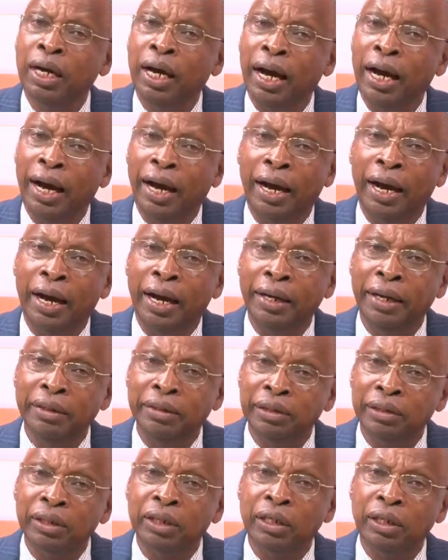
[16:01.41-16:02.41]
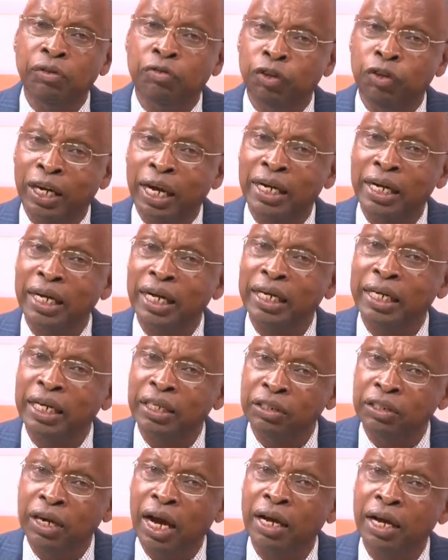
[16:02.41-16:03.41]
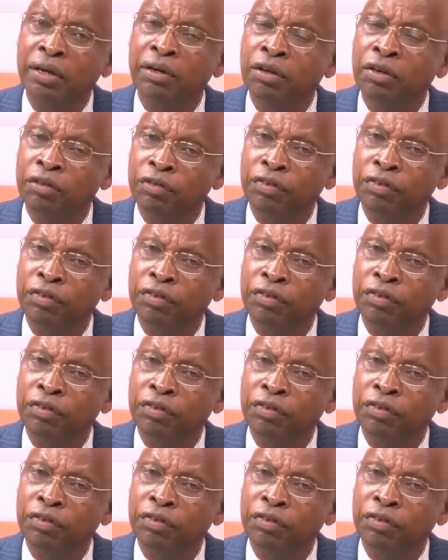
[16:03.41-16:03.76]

Uh, and if we can get a drug,